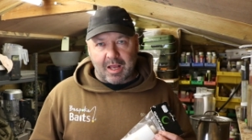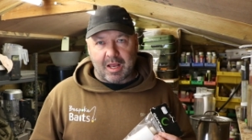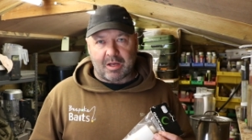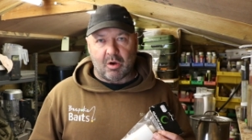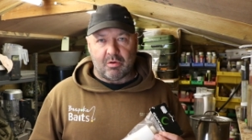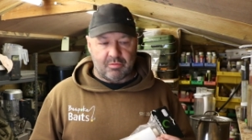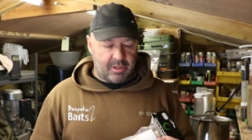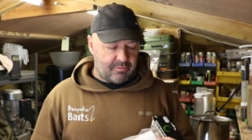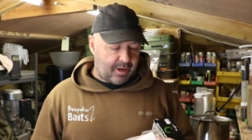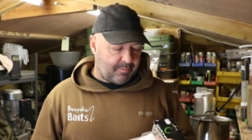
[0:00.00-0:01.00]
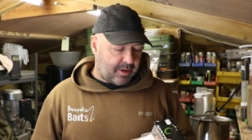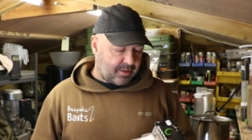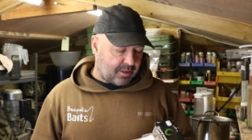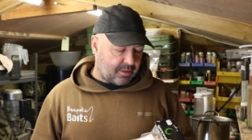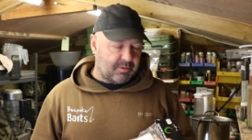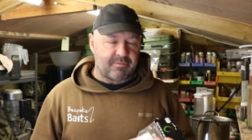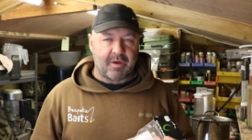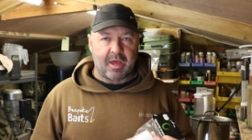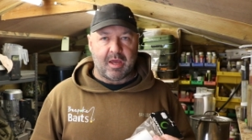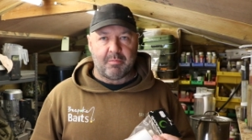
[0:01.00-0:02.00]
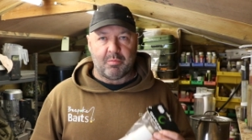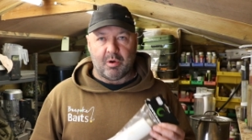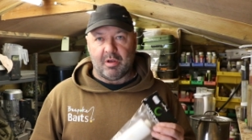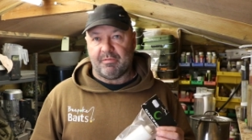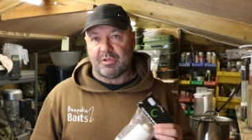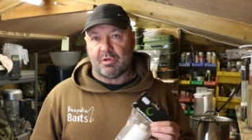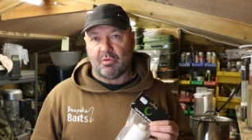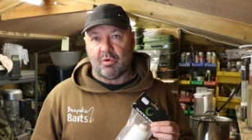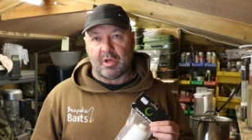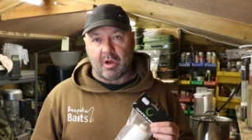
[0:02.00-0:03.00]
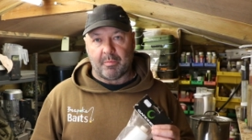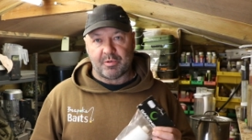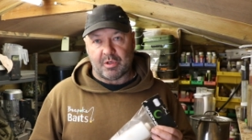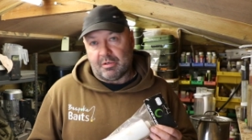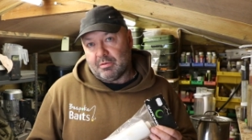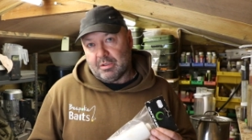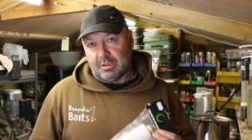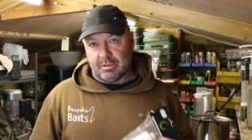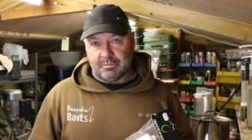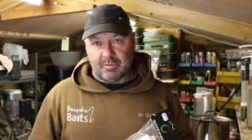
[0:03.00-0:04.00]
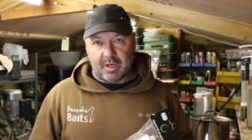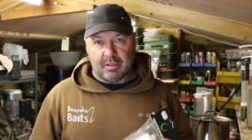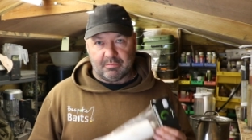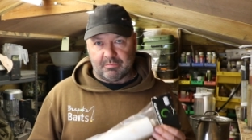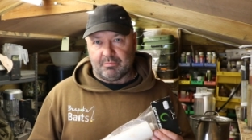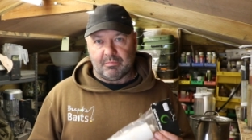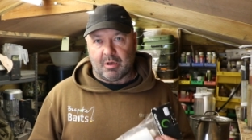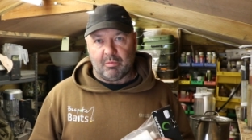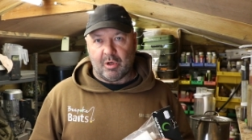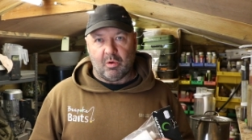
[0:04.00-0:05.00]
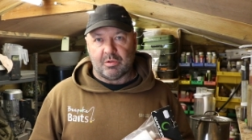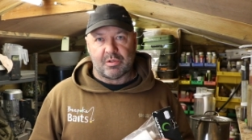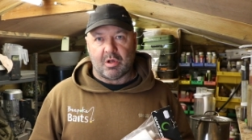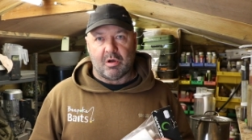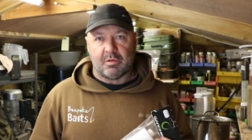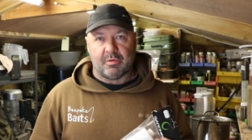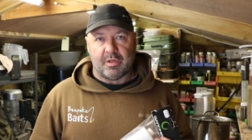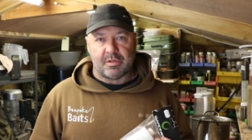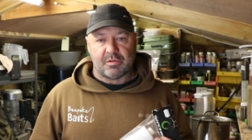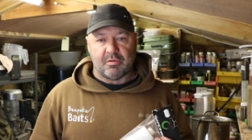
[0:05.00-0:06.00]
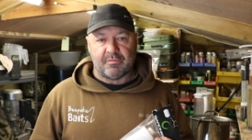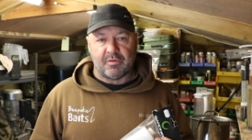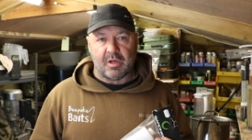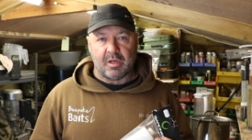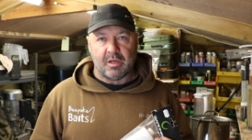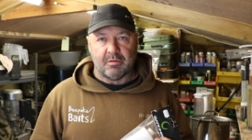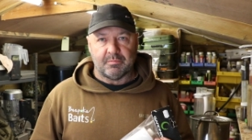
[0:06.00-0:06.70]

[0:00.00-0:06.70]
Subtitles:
I can't really recommend it, to be fair, but if it's your only option, well, we all started with this stuff really.